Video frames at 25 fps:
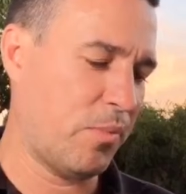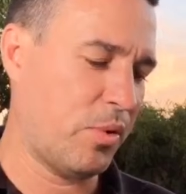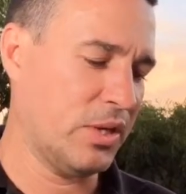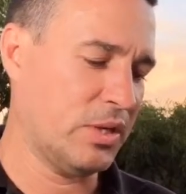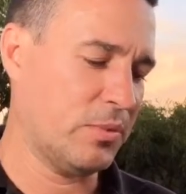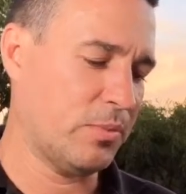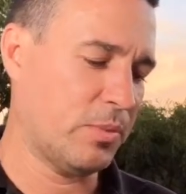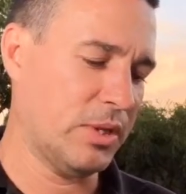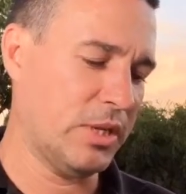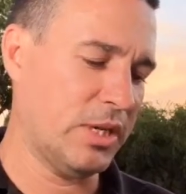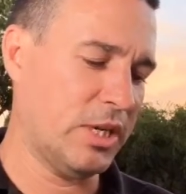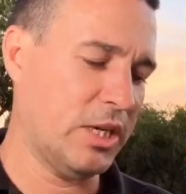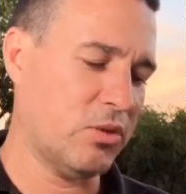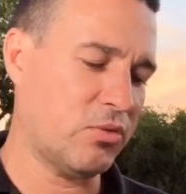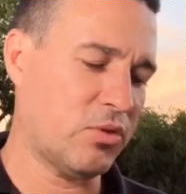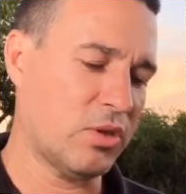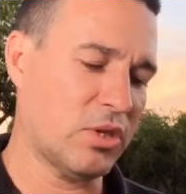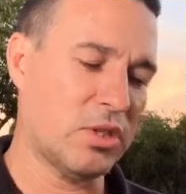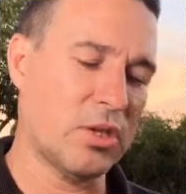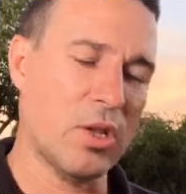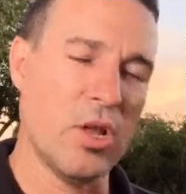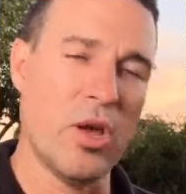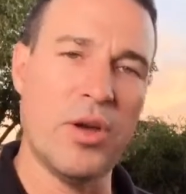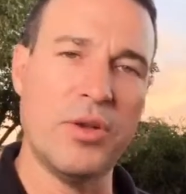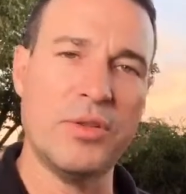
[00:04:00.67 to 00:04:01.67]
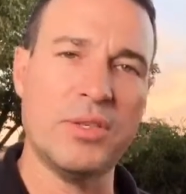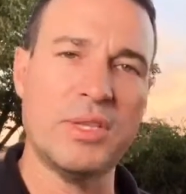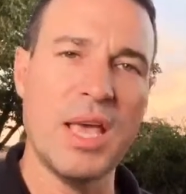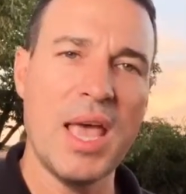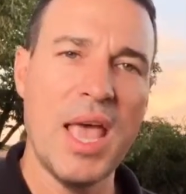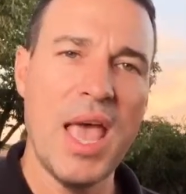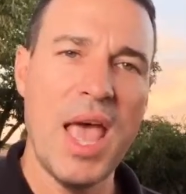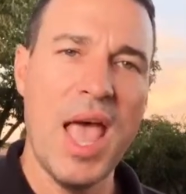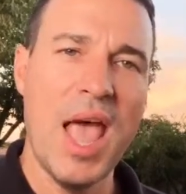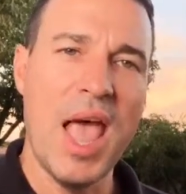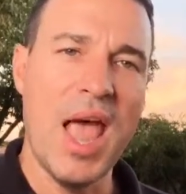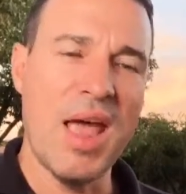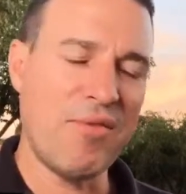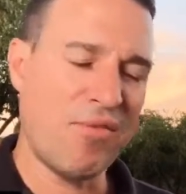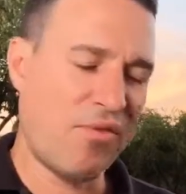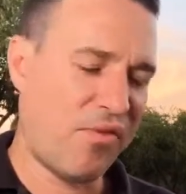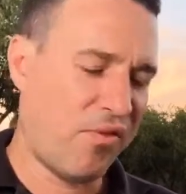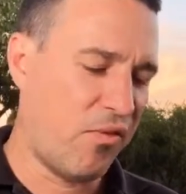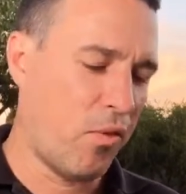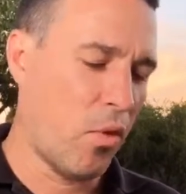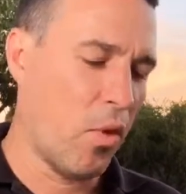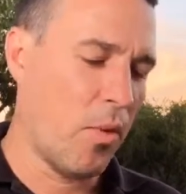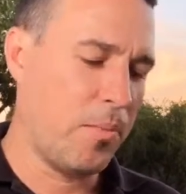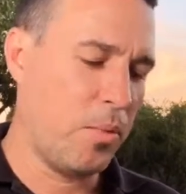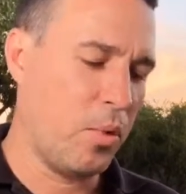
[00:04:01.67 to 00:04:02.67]
for principal and interest loans and
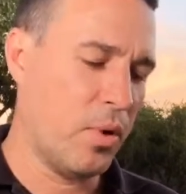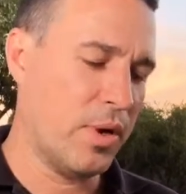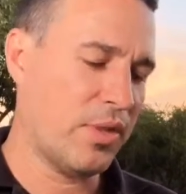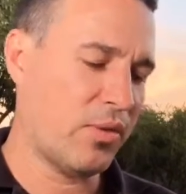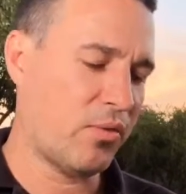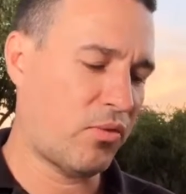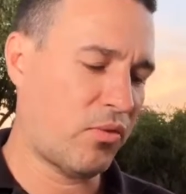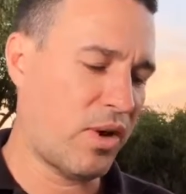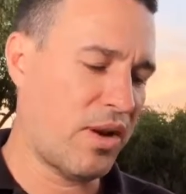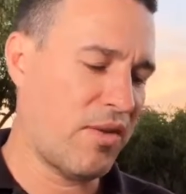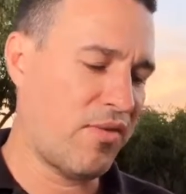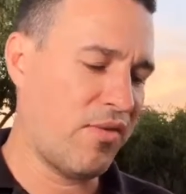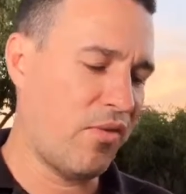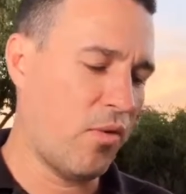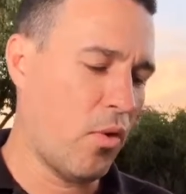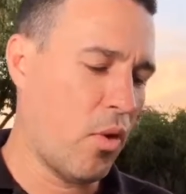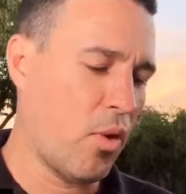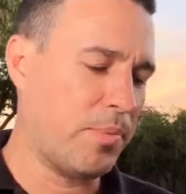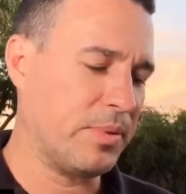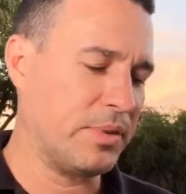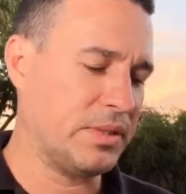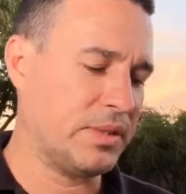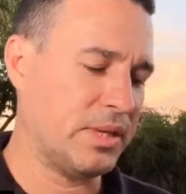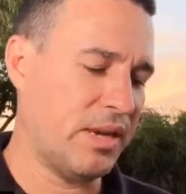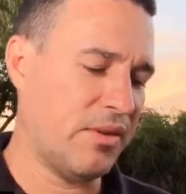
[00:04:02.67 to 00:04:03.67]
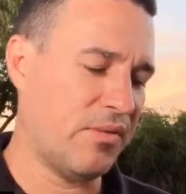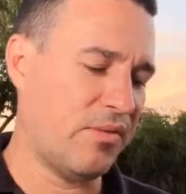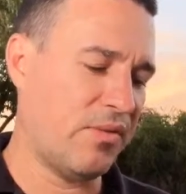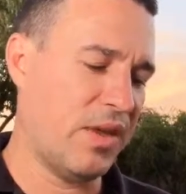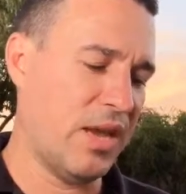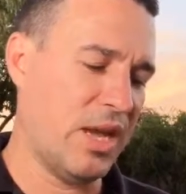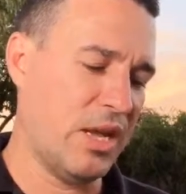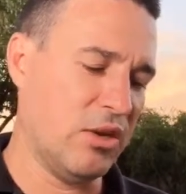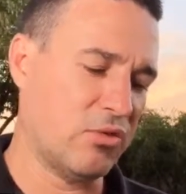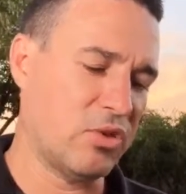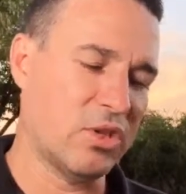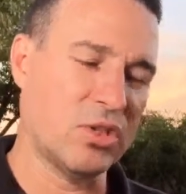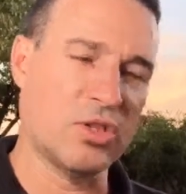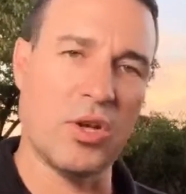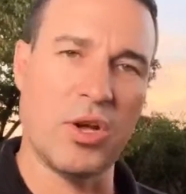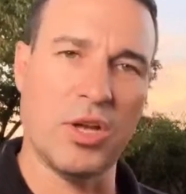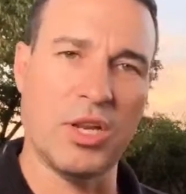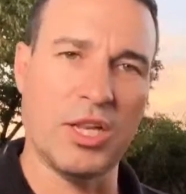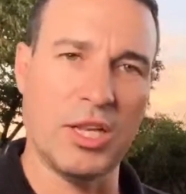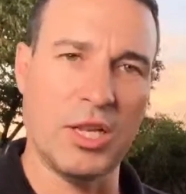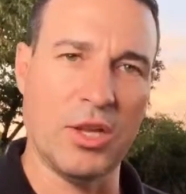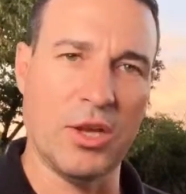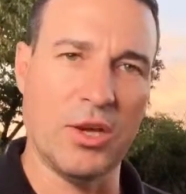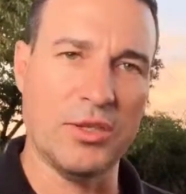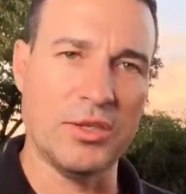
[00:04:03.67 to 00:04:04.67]
4.34% for
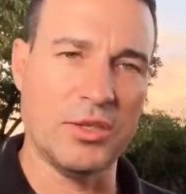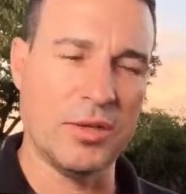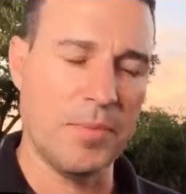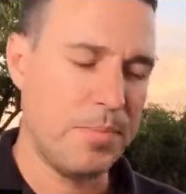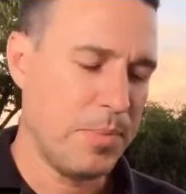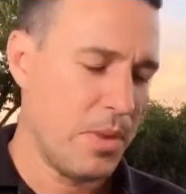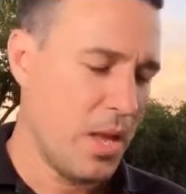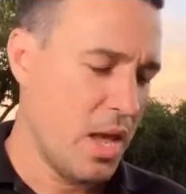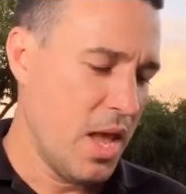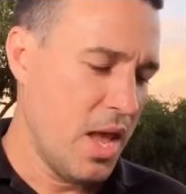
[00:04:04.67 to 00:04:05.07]
interest-only loans.